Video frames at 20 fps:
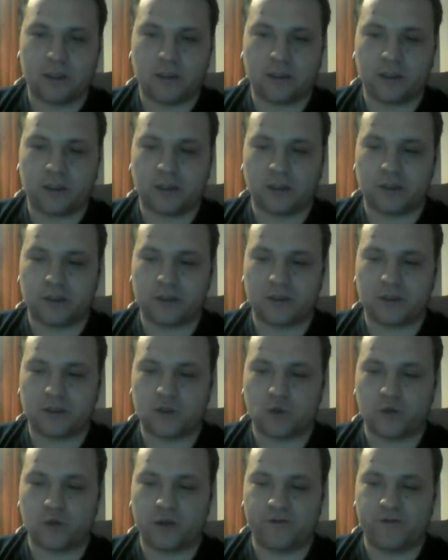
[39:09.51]
Uh,
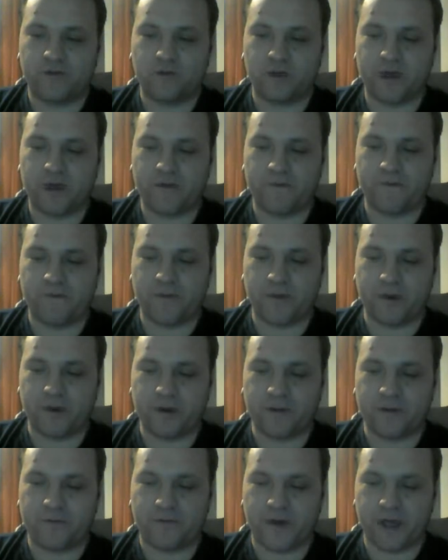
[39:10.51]
so if you can
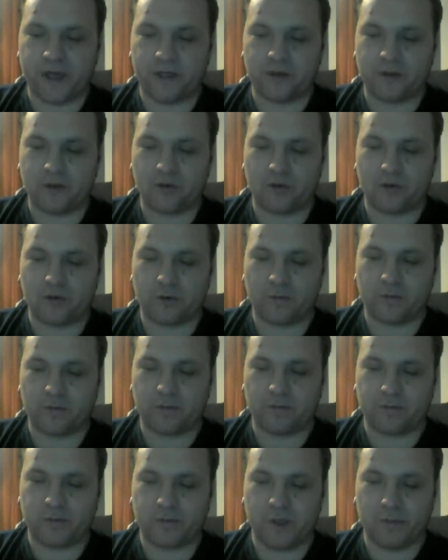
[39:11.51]
really find your,
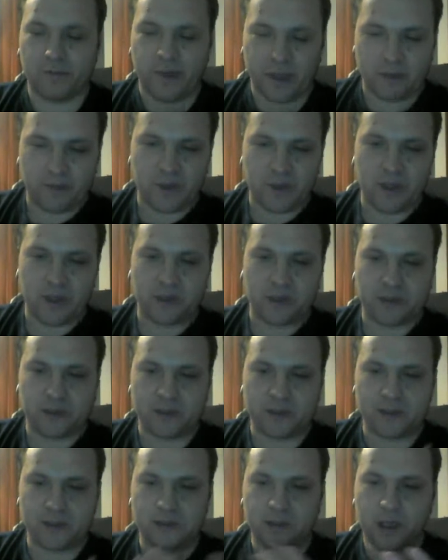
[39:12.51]
in my opinion at
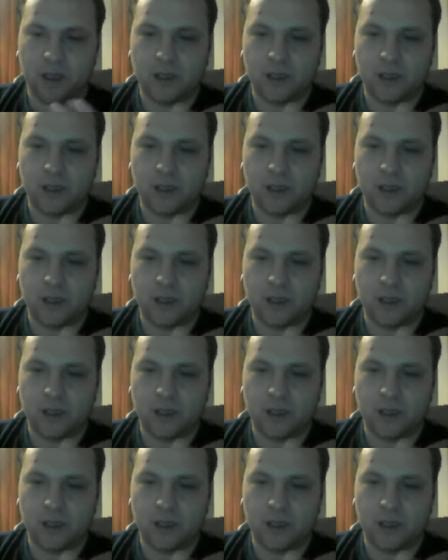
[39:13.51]
least,